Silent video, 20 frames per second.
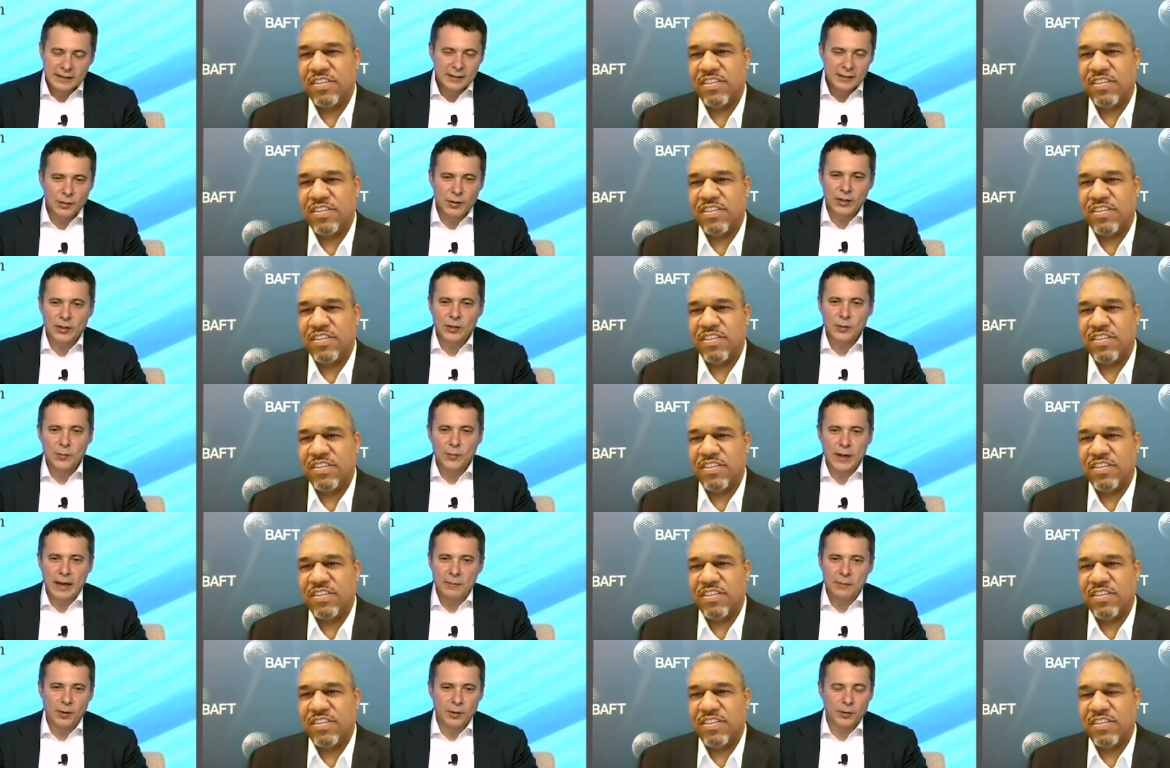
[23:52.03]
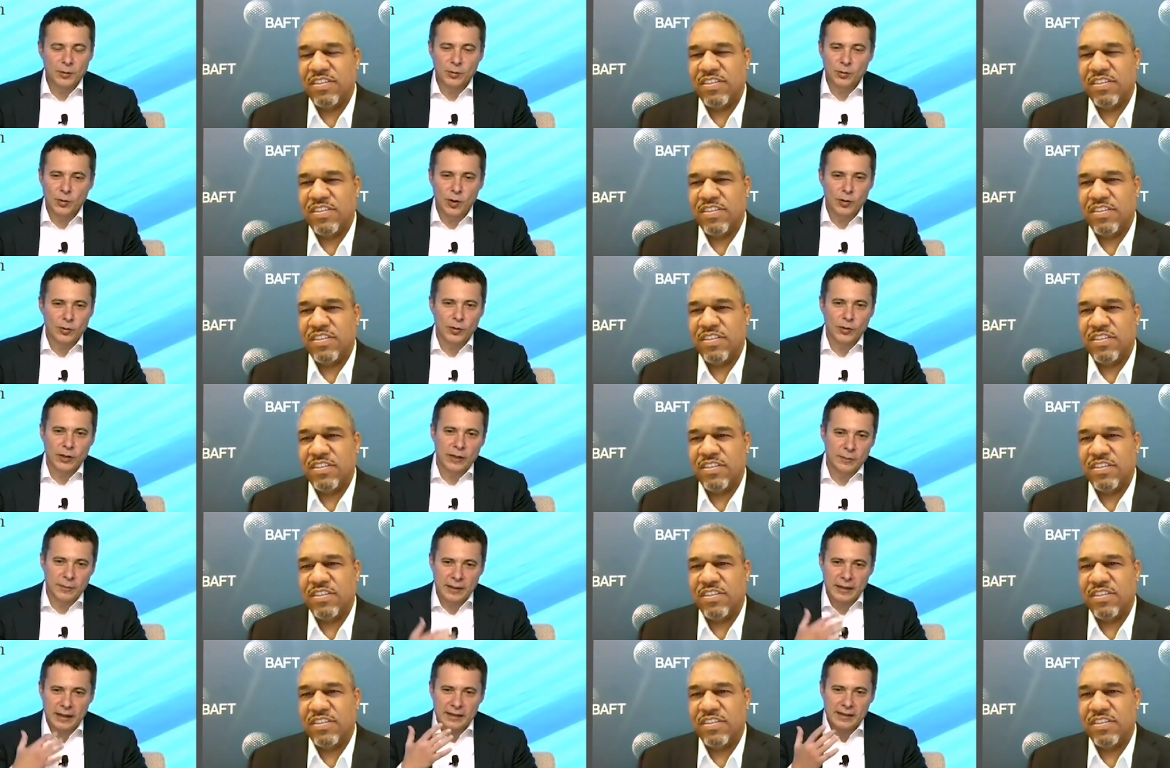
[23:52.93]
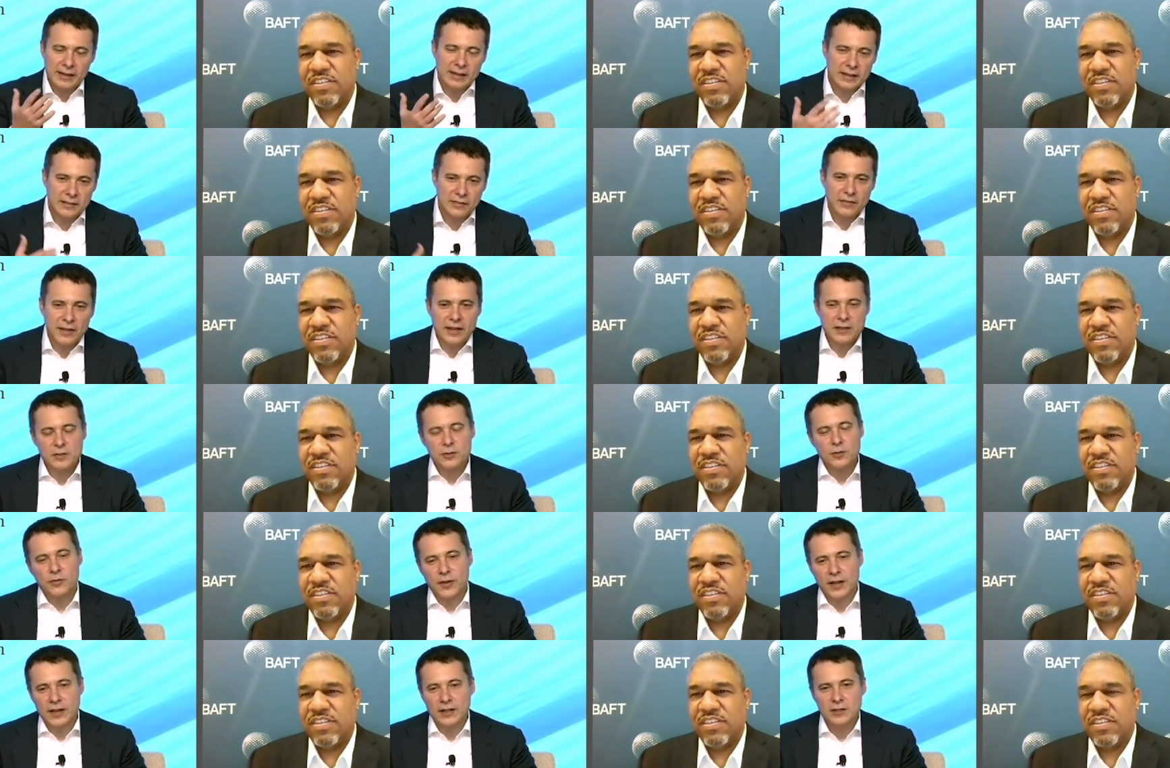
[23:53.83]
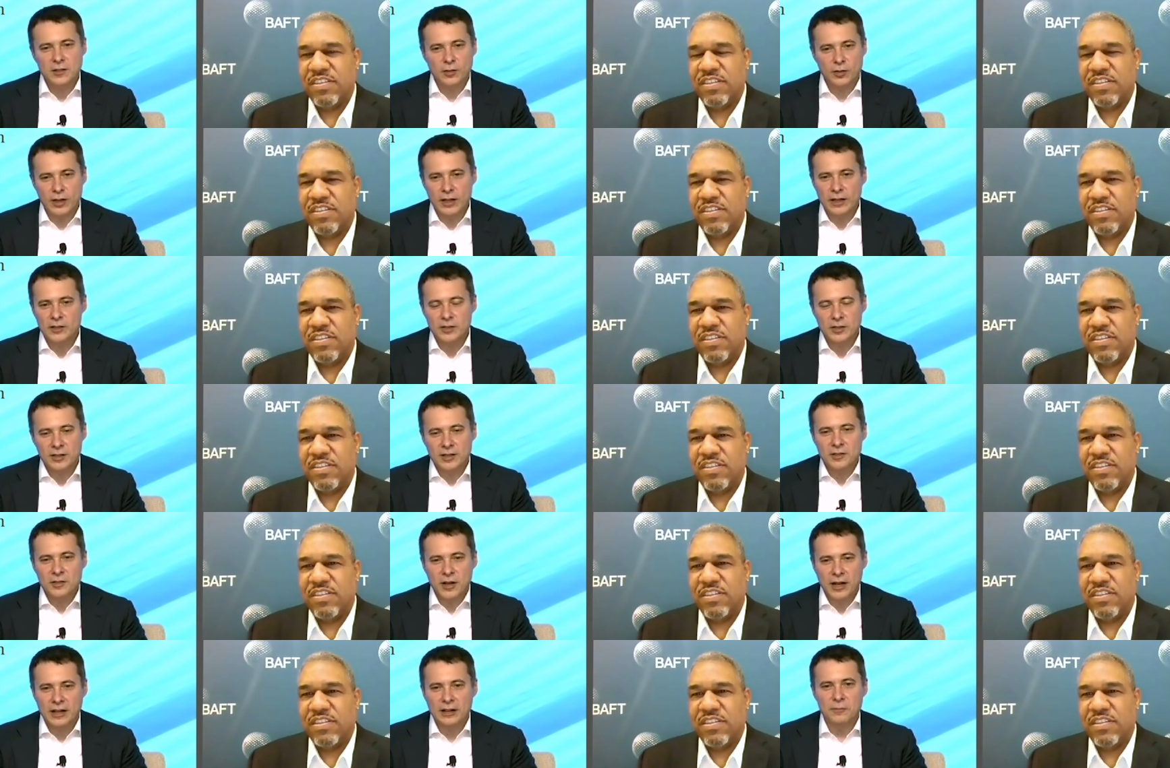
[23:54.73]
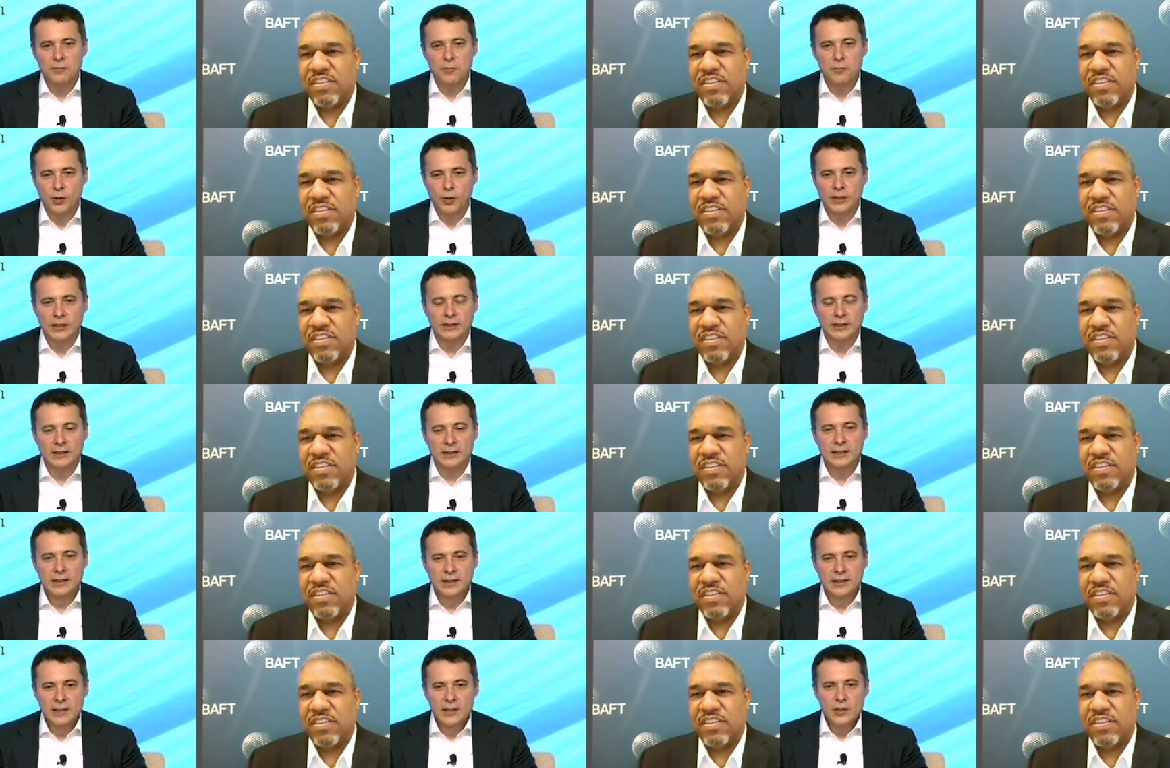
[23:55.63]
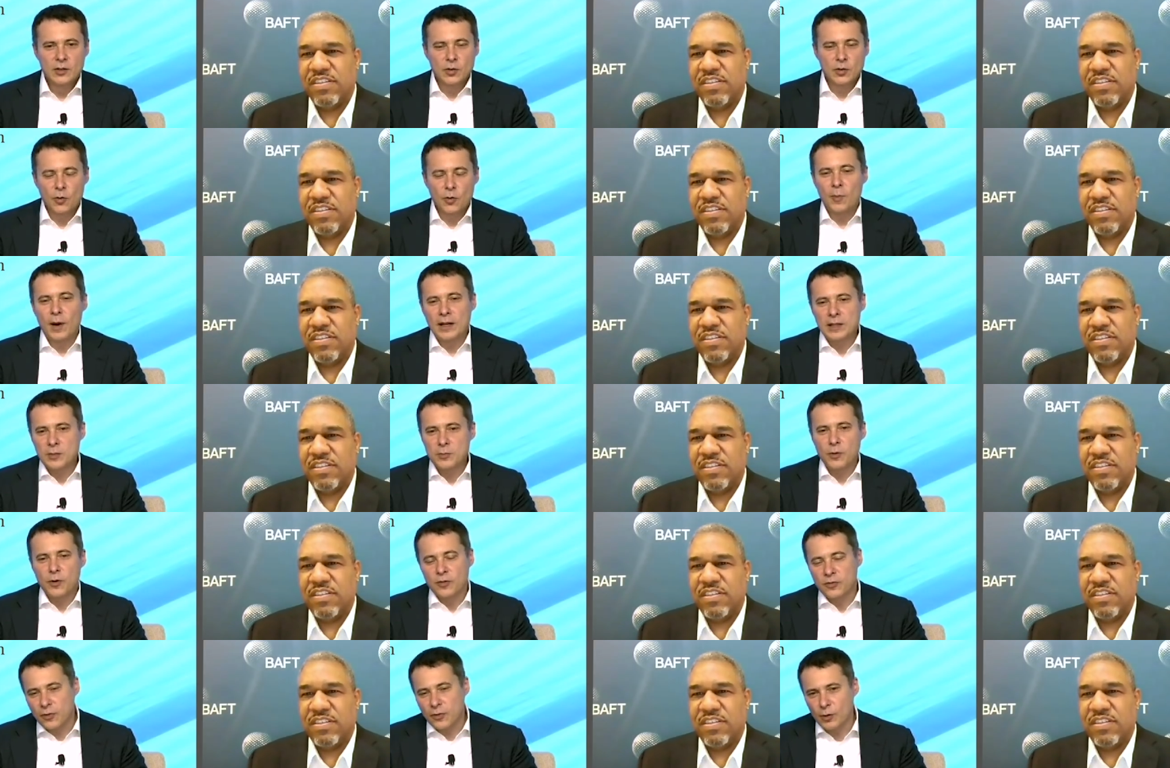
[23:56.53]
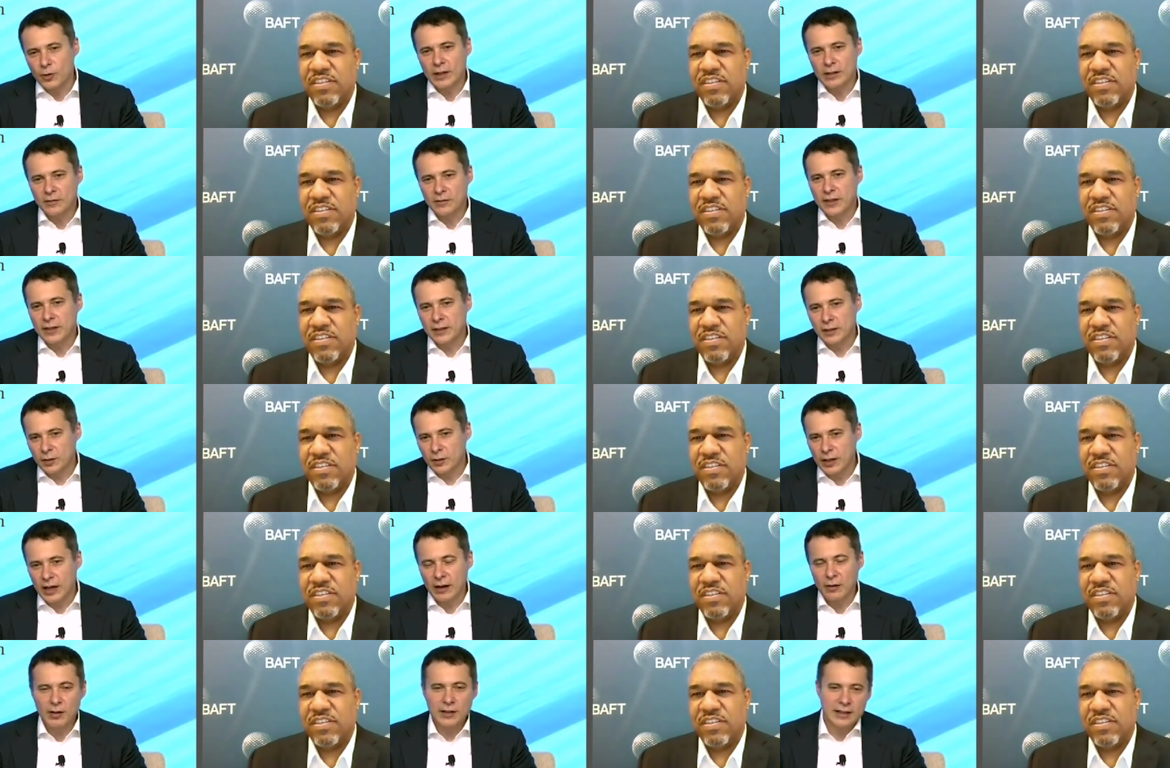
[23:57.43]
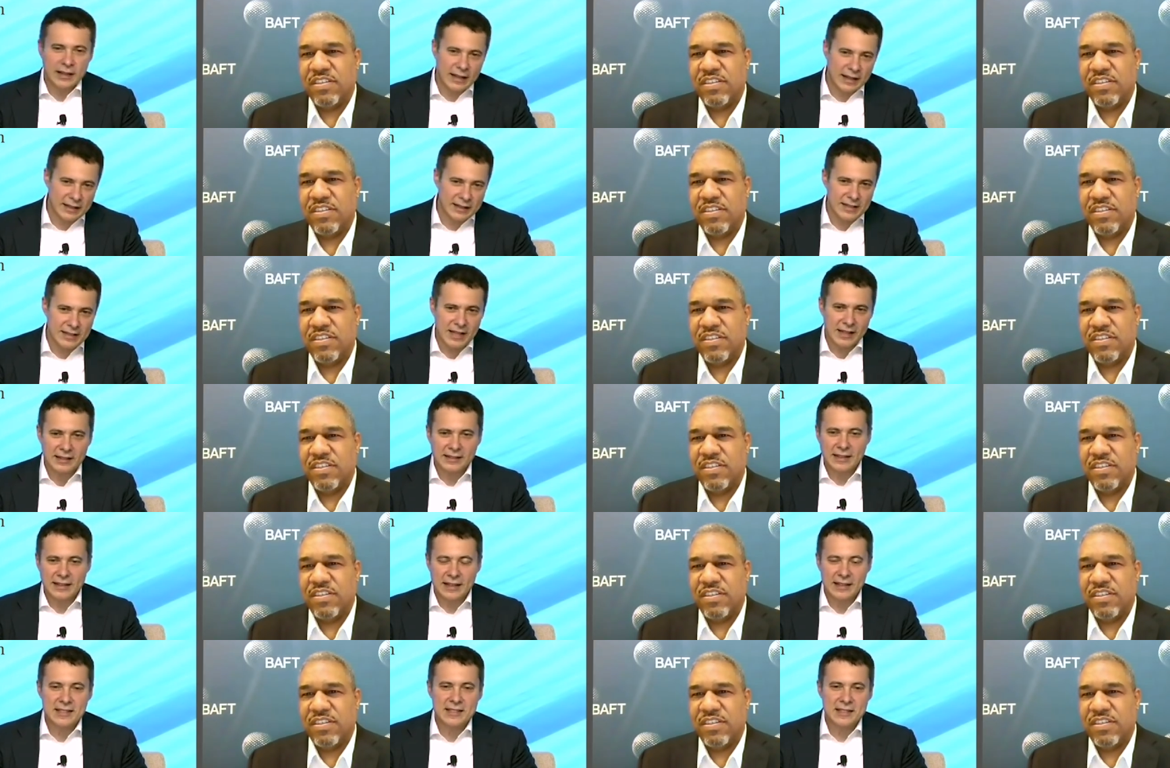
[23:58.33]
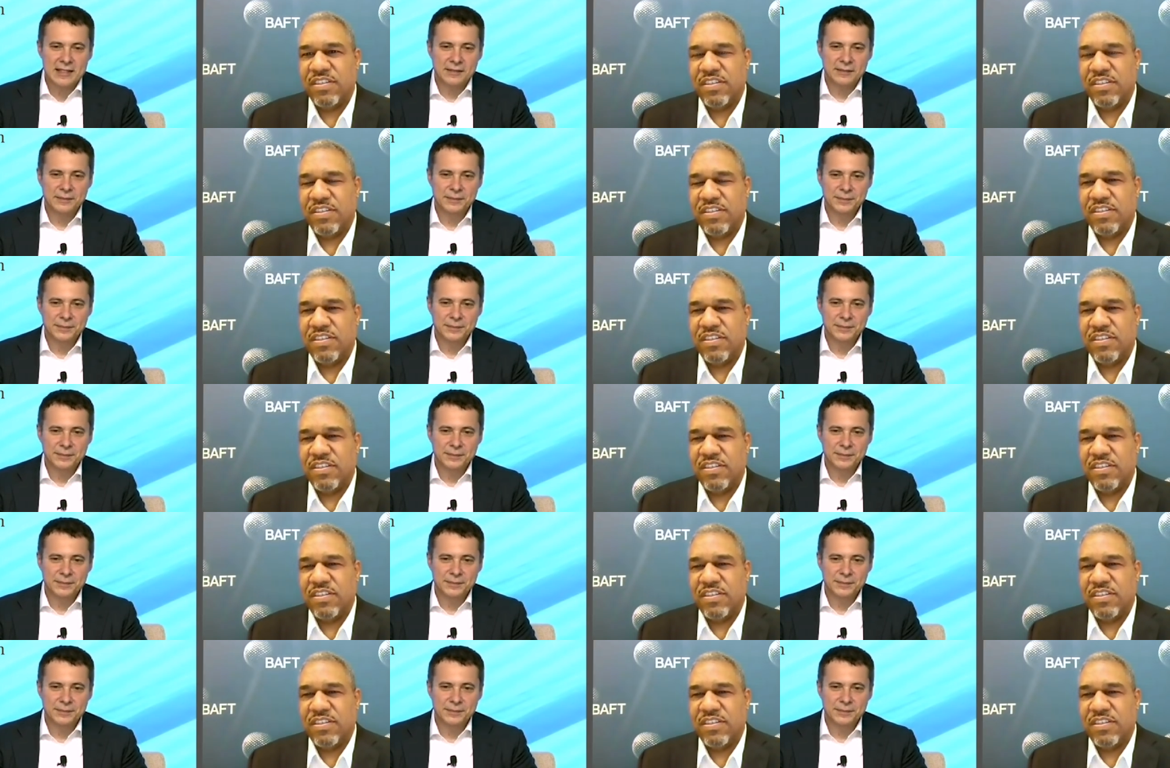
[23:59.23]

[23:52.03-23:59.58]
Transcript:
Speaker 1: You need to be able to talk to them. And I think the face to face connection is really important. So much more phone and video nowadays than text.